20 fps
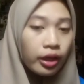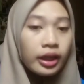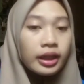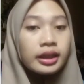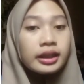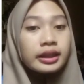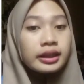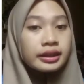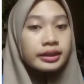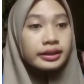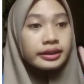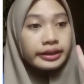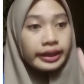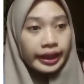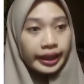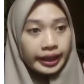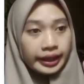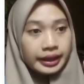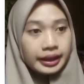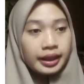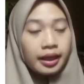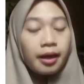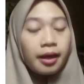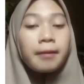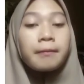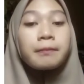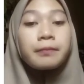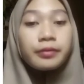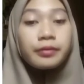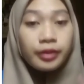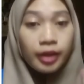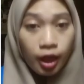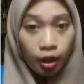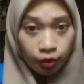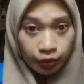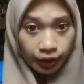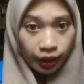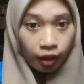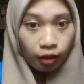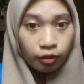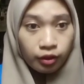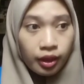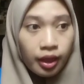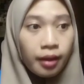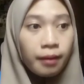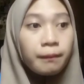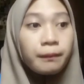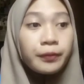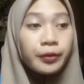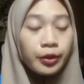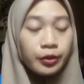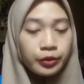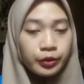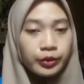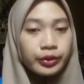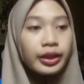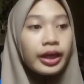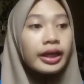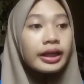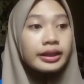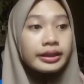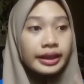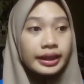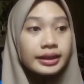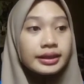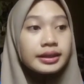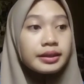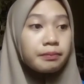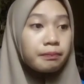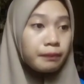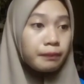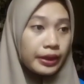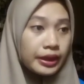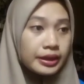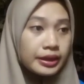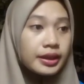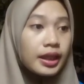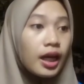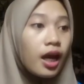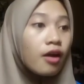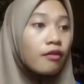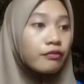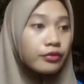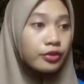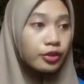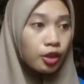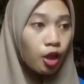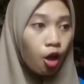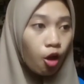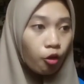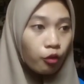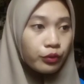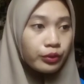Second, pronoun. Pronoun takes the place of noun.